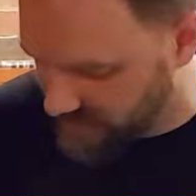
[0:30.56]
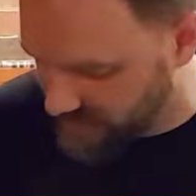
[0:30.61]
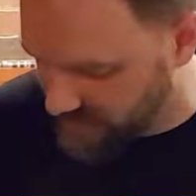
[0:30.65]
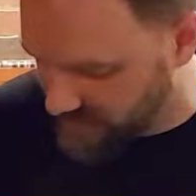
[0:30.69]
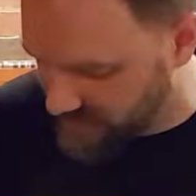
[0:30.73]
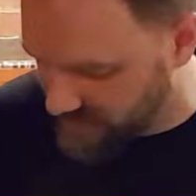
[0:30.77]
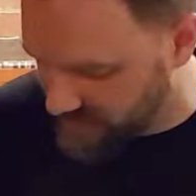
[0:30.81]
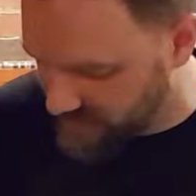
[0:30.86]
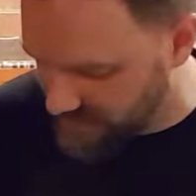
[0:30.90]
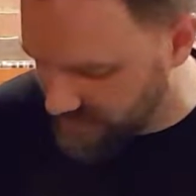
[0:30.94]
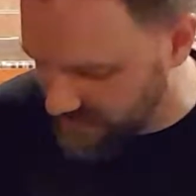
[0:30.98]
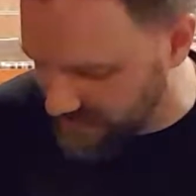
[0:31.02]

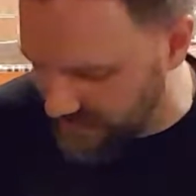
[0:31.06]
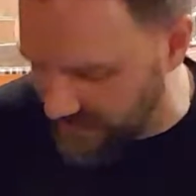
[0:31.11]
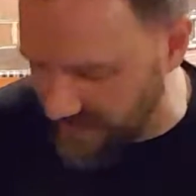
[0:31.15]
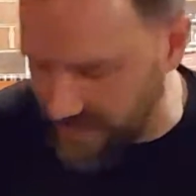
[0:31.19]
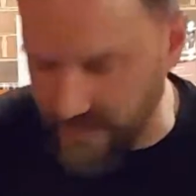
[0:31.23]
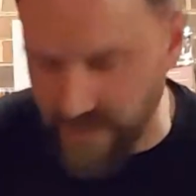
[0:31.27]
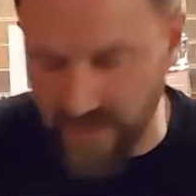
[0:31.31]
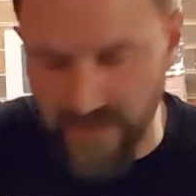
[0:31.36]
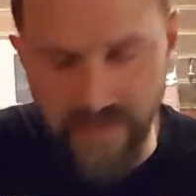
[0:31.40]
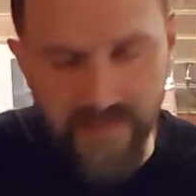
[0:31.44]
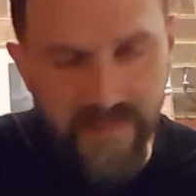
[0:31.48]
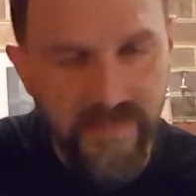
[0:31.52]

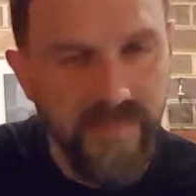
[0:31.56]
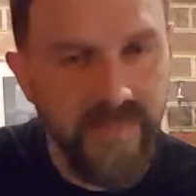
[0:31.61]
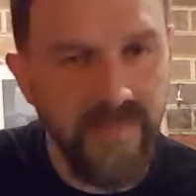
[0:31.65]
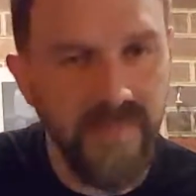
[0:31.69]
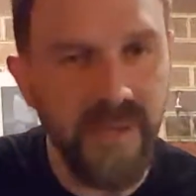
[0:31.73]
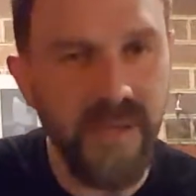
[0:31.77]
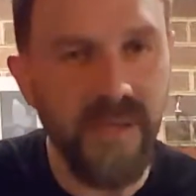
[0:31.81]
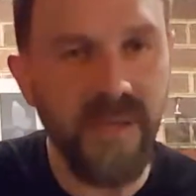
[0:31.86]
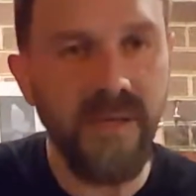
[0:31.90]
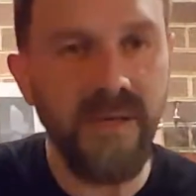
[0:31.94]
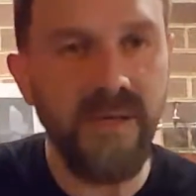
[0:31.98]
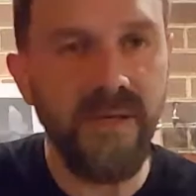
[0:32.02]
Slim
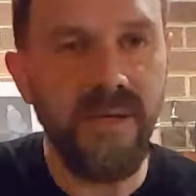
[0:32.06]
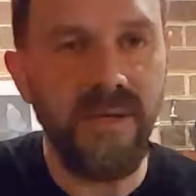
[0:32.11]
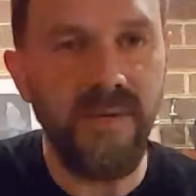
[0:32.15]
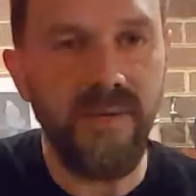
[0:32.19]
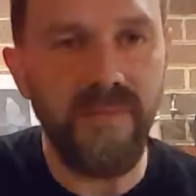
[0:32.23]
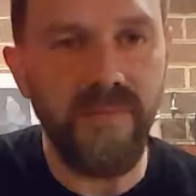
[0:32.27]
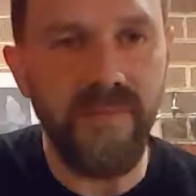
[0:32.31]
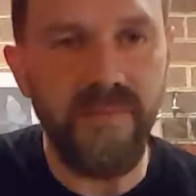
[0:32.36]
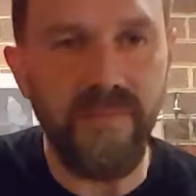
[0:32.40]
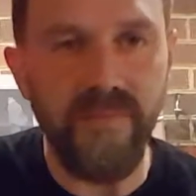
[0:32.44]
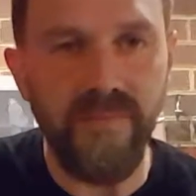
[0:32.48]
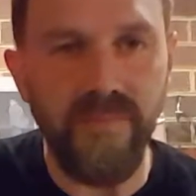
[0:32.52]

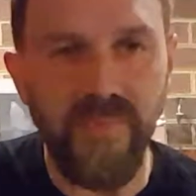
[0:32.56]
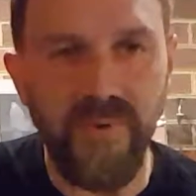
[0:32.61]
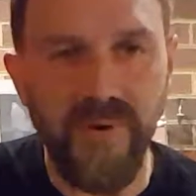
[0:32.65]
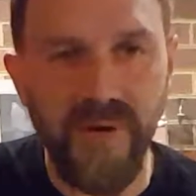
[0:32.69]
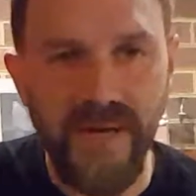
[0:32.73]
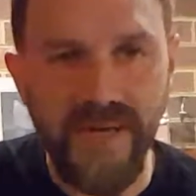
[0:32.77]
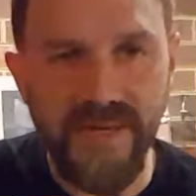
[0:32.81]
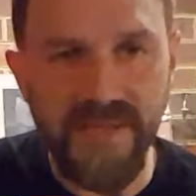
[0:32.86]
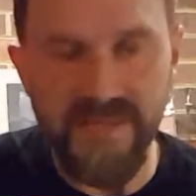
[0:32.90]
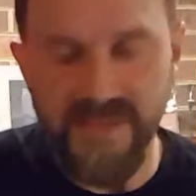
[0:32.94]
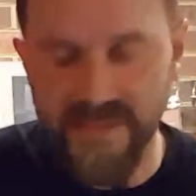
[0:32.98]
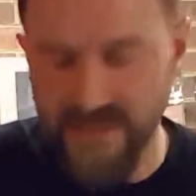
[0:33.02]

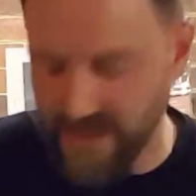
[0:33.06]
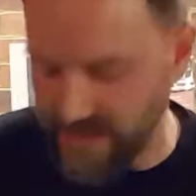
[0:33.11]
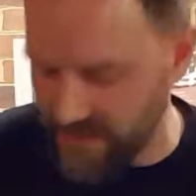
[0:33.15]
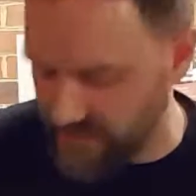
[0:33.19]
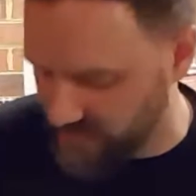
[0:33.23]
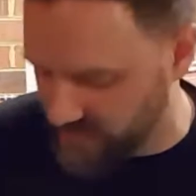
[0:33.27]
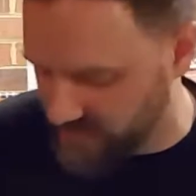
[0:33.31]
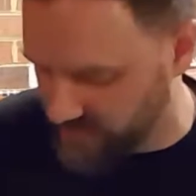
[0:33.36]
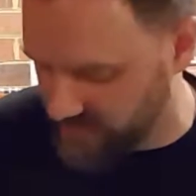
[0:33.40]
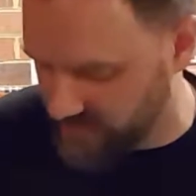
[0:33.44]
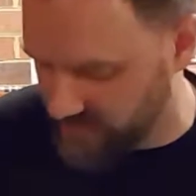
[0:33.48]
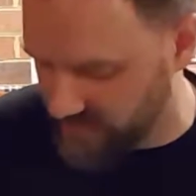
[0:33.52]
brass
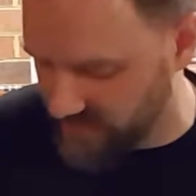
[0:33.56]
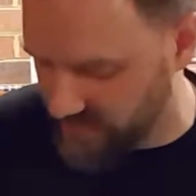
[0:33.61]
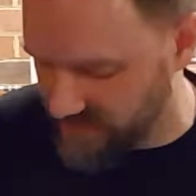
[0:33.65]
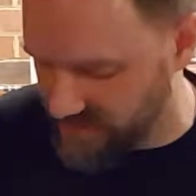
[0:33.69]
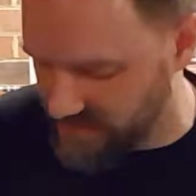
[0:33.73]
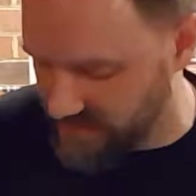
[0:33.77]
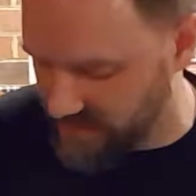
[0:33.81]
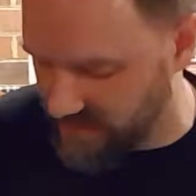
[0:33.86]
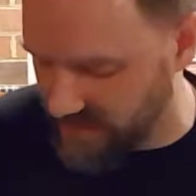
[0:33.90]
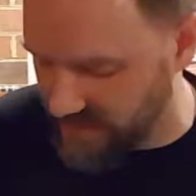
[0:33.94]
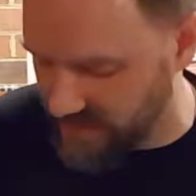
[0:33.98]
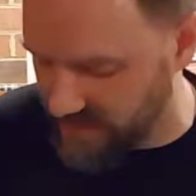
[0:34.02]
saddles on this
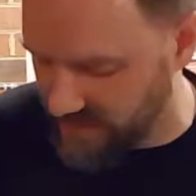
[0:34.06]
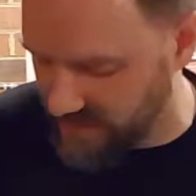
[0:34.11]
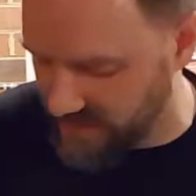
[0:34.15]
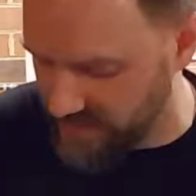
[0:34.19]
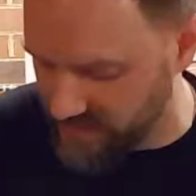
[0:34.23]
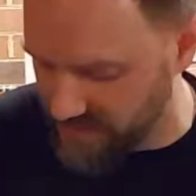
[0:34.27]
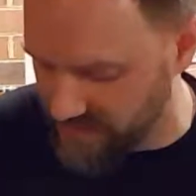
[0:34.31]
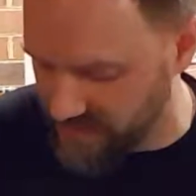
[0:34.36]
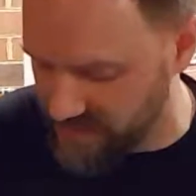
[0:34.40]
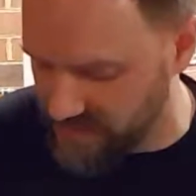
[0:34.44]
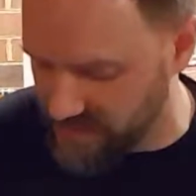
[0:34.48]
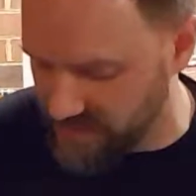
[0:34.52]
guy, and
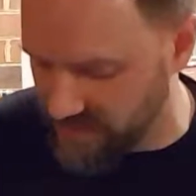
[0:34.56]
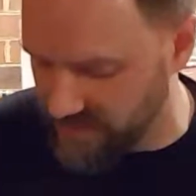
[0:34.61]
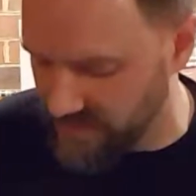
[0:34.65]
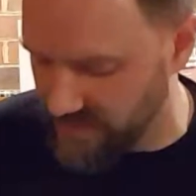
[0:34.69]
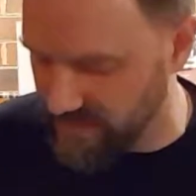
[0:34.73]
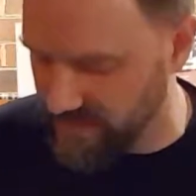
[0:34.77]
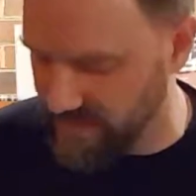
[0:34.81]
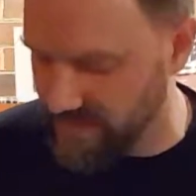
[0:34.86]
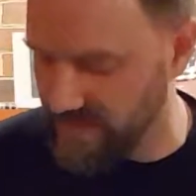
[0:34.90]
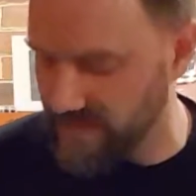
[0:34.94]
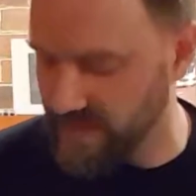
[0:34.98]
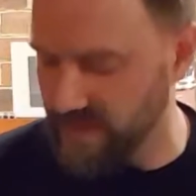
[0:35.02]

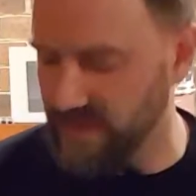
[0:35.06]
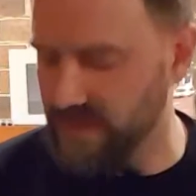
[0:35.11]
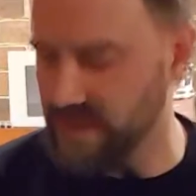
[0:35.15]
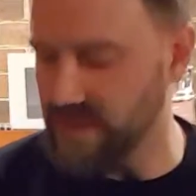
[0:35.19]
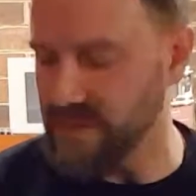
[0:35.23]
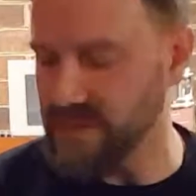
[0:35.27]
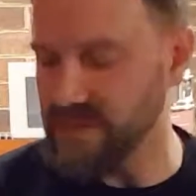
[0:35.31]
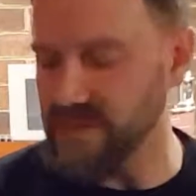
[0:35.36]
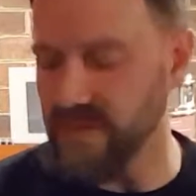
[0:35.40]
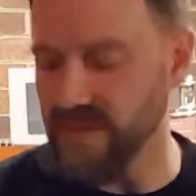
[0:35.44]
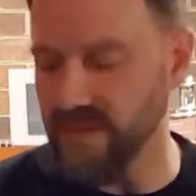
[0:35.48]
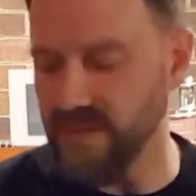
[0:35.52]
it
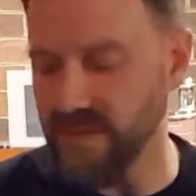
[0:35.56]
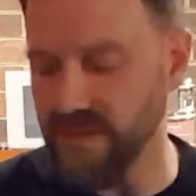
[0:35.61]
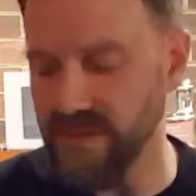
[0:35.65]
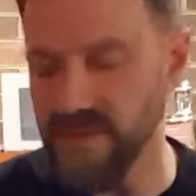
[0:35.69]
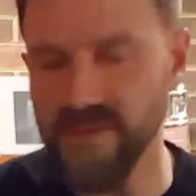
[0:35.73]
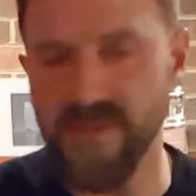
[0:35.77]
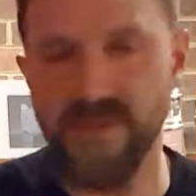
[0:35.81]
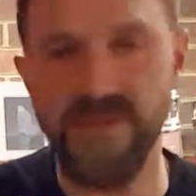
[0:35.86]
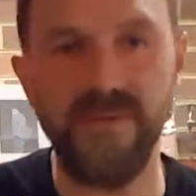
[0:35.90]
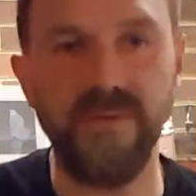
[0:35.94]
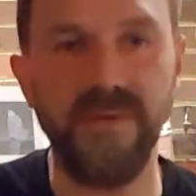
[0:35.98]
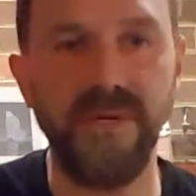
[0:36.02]
is a
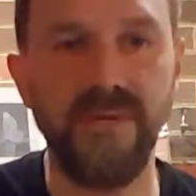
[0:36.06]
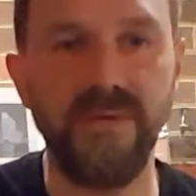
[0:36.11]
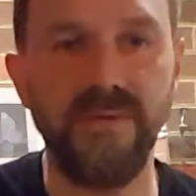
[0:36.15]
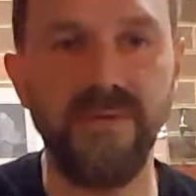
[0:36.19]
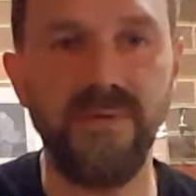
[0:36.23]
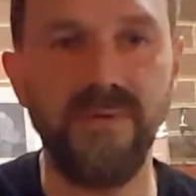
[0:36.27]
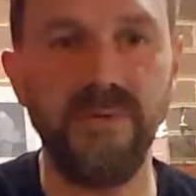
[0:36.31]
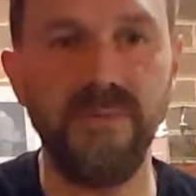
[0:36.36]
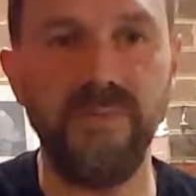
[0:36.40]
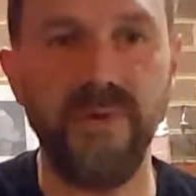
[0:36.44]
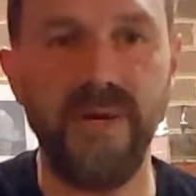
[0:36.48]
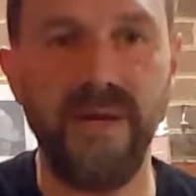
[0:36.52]
string
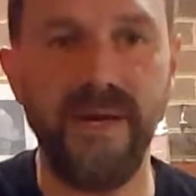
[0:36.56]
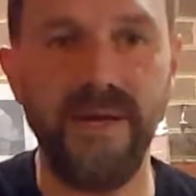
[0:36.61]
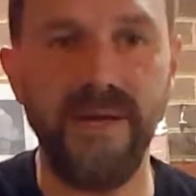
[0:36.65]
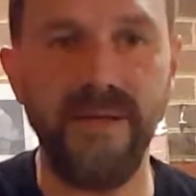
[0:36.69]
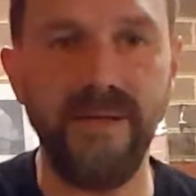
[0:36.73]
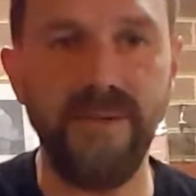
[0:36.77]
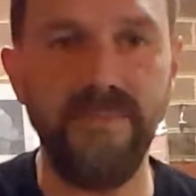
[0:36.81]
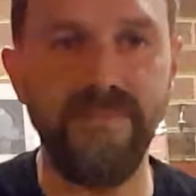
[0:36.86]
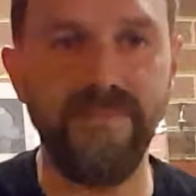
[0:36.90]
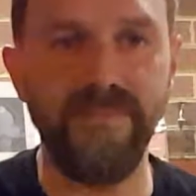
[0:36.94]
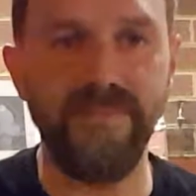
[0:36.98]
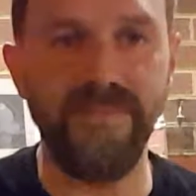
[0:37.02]
through
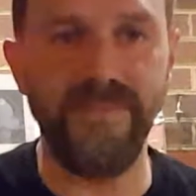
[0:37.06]
body.